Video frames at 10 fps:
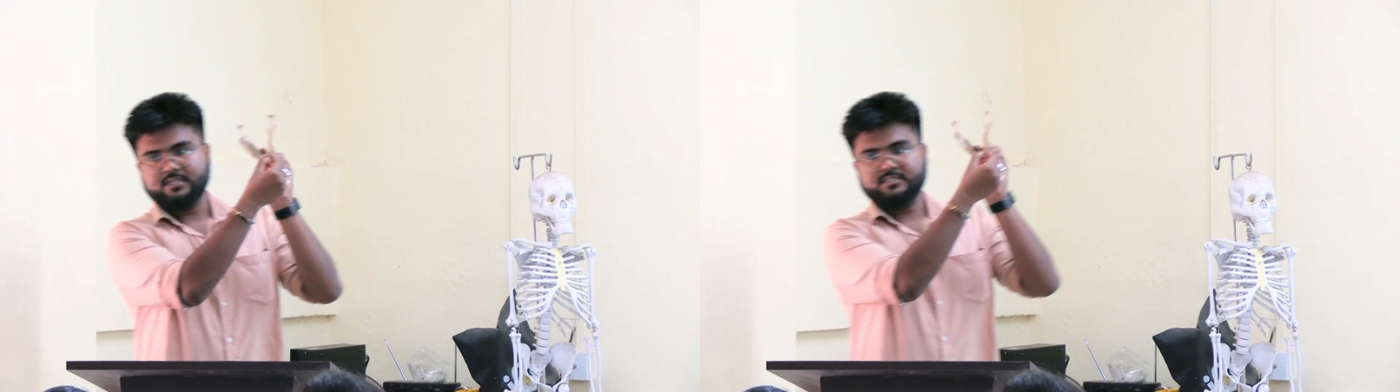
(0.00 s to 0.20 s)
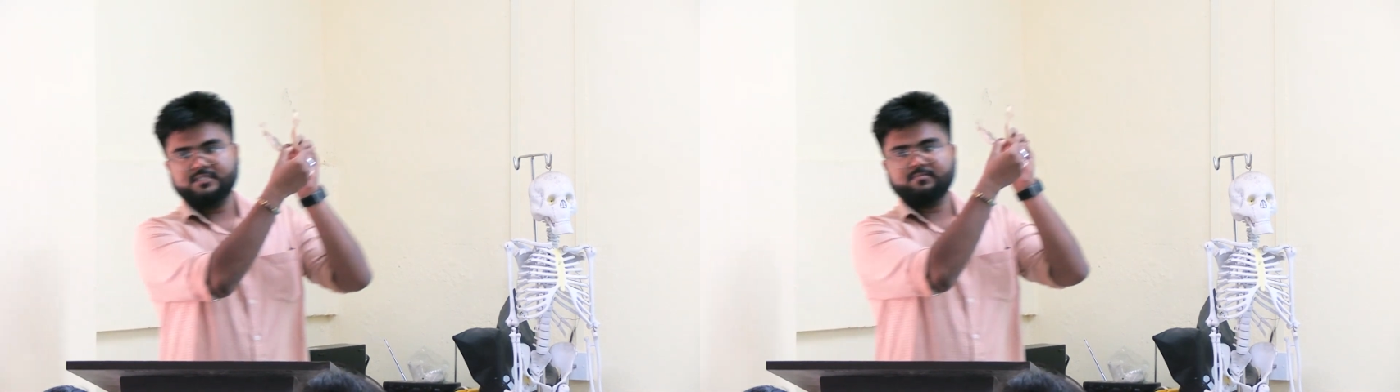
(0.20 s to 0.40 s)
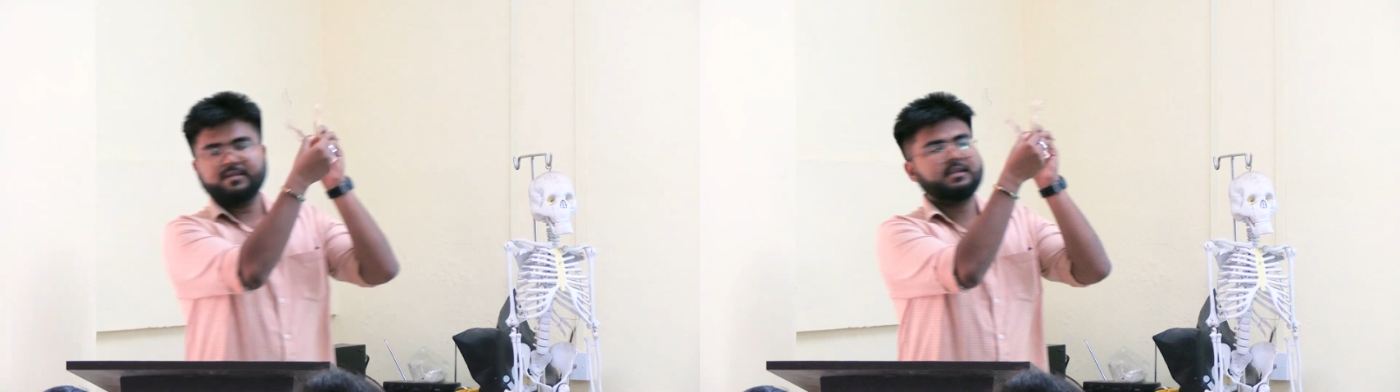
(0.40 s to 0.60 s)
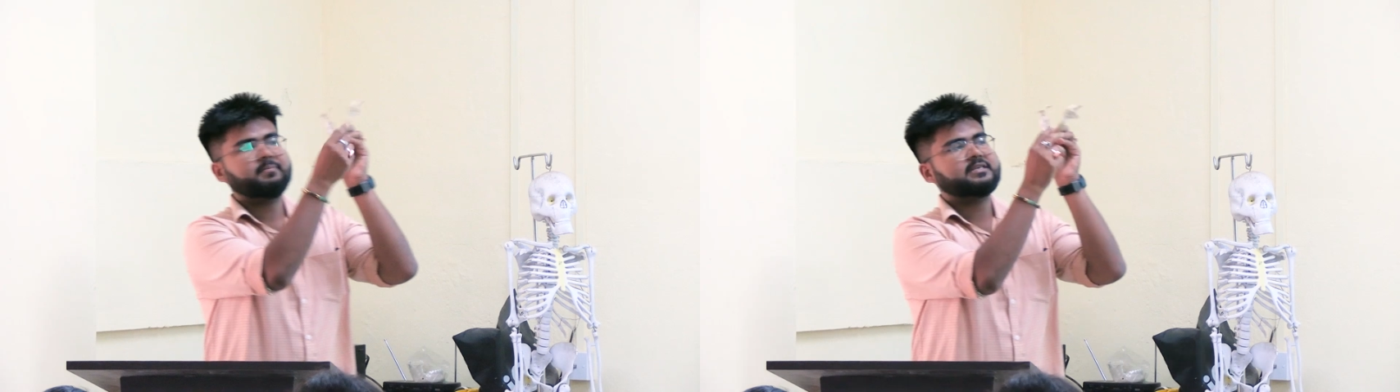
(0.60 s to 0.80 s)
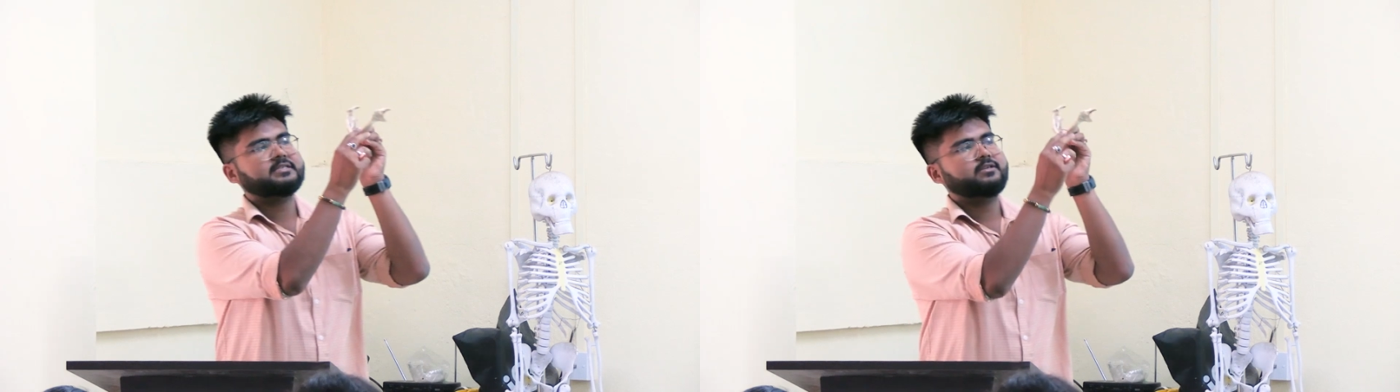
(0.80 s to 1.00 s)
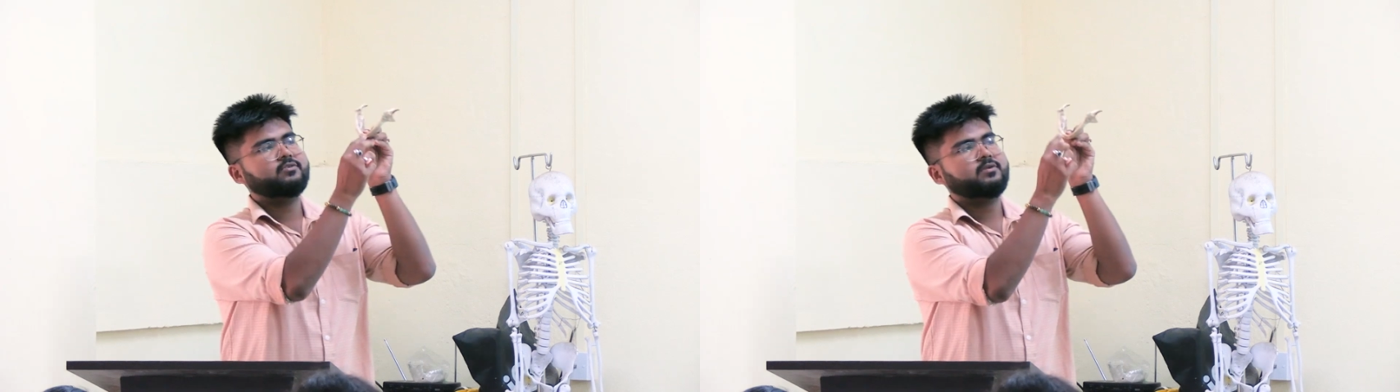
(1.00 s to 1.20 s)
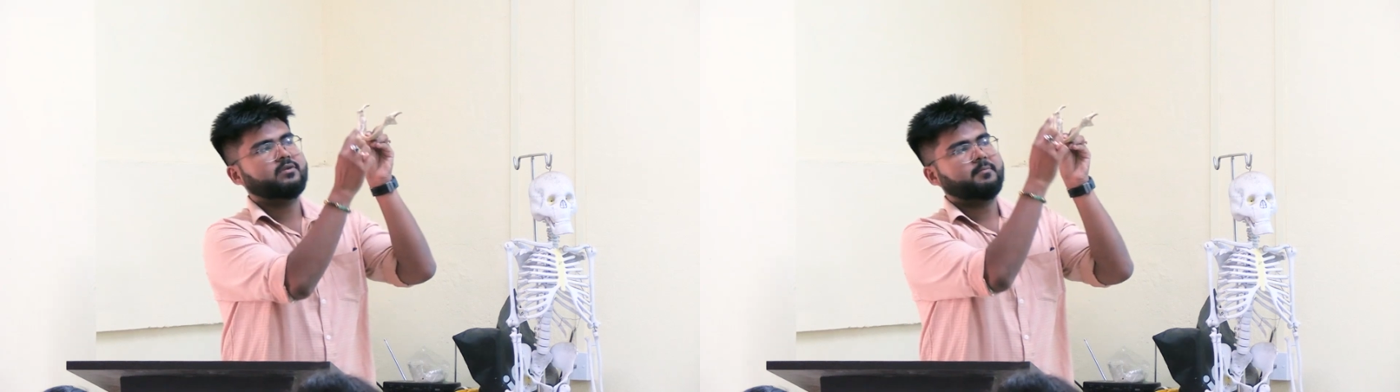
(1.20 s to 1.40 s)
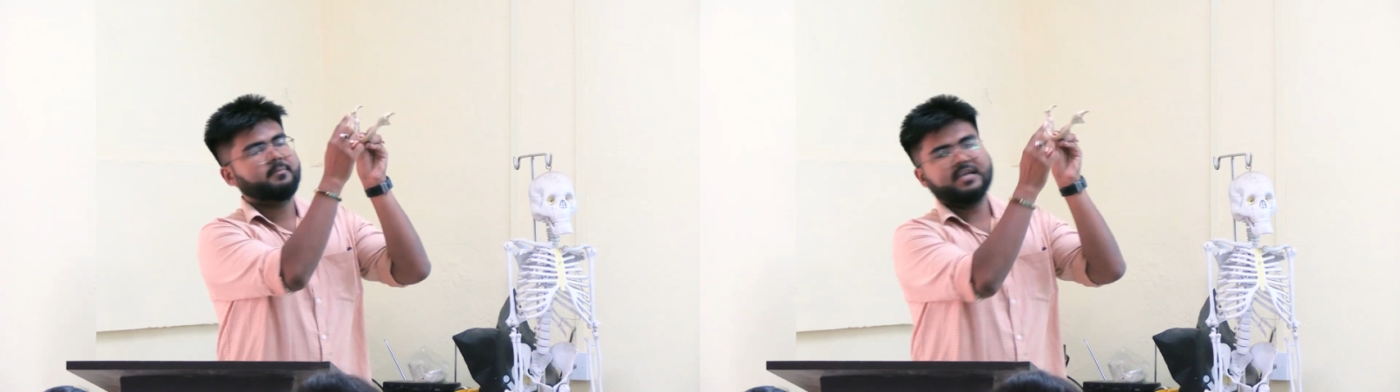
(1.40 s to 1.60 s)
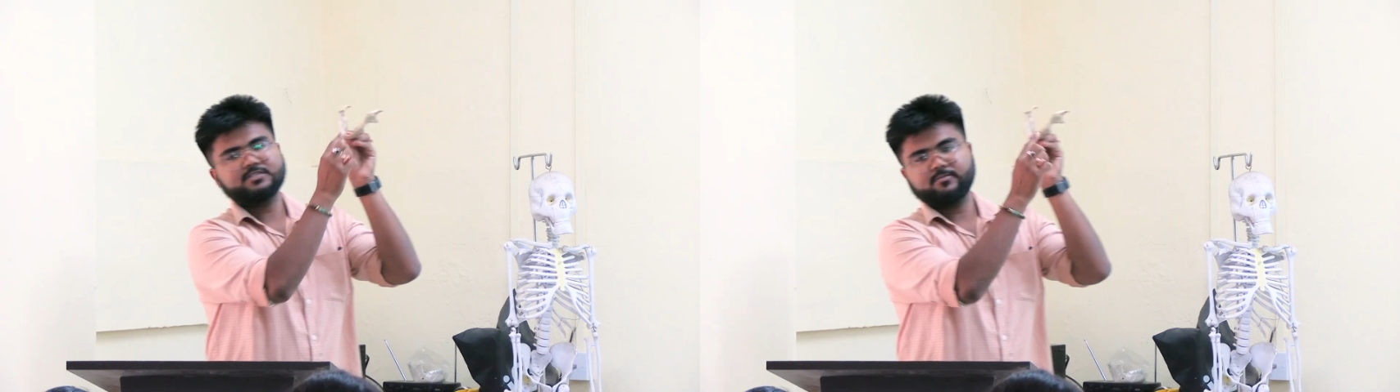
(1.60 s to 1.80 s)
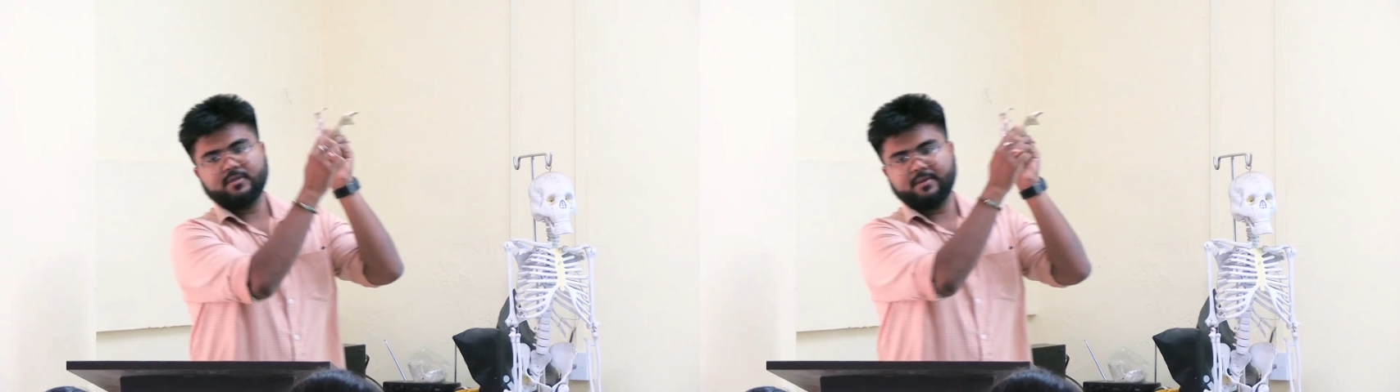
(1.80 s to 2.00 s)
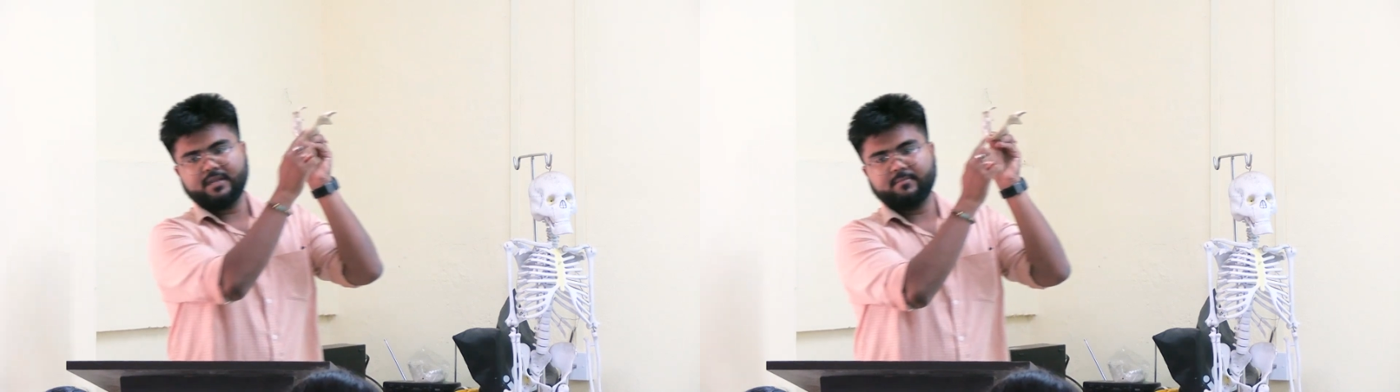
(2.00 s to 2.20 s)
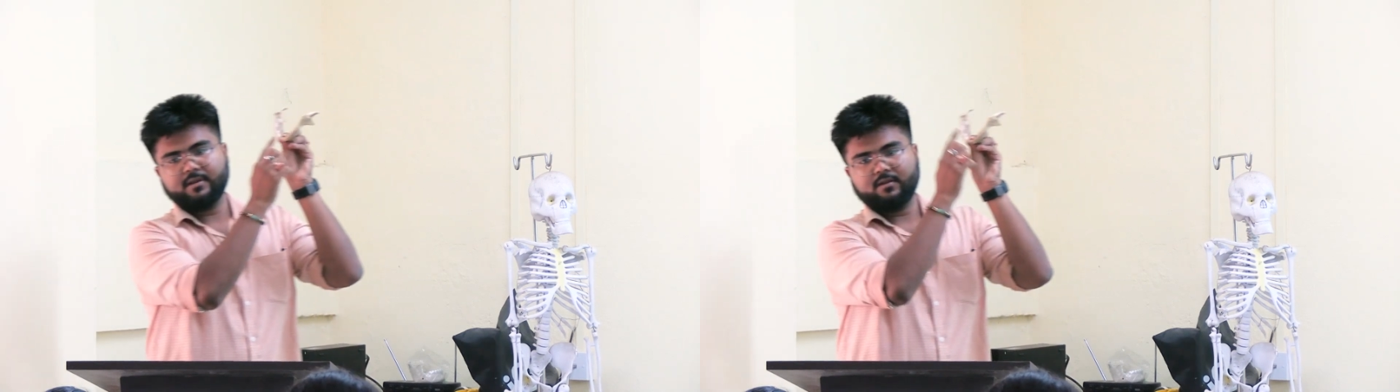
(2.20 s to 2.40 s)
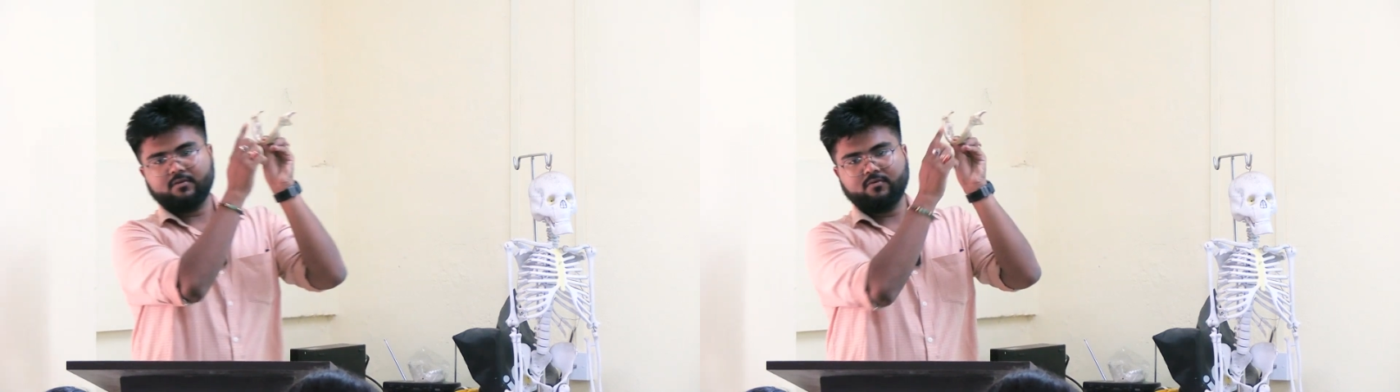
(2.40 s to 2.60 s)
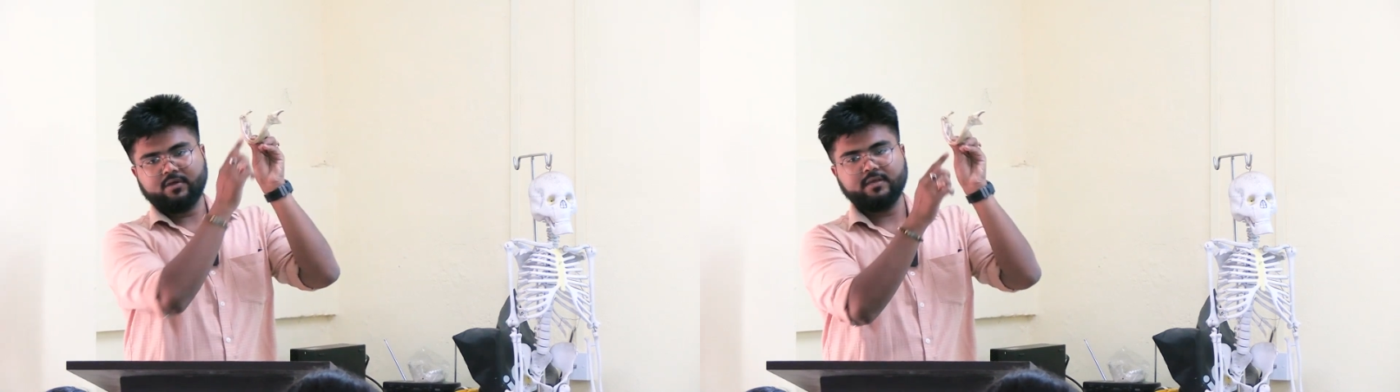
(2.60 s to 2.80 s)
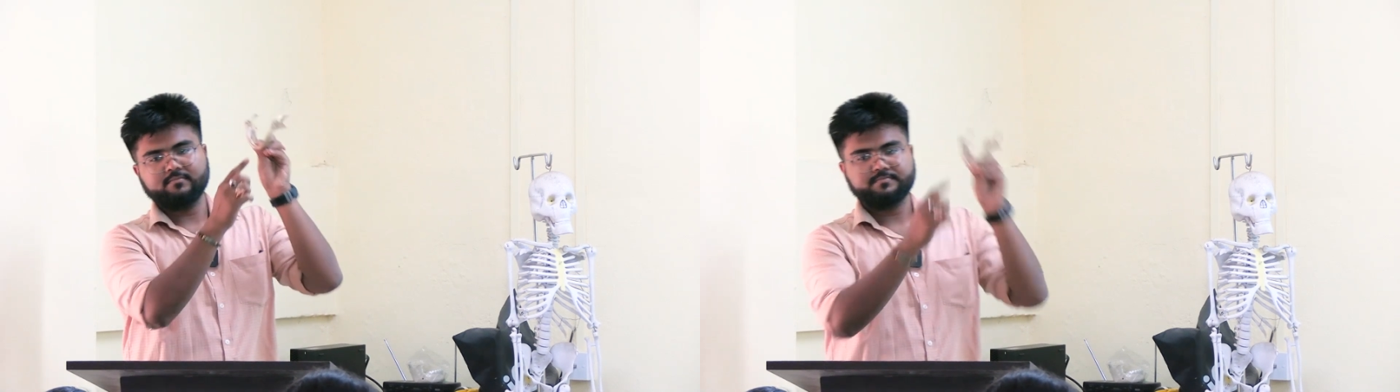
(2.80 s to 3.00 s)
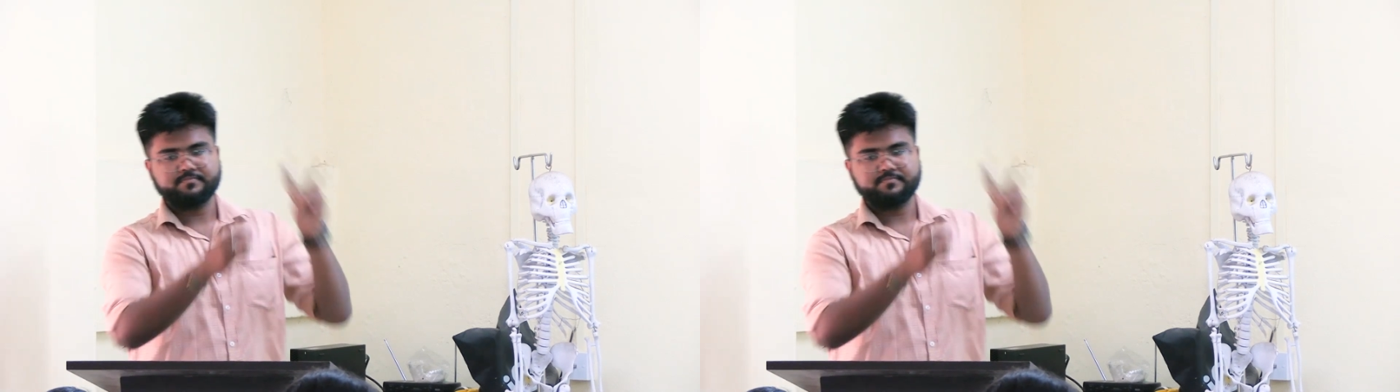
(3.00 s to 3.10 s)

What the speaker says: This is mainly present your base of the mandible. Okay,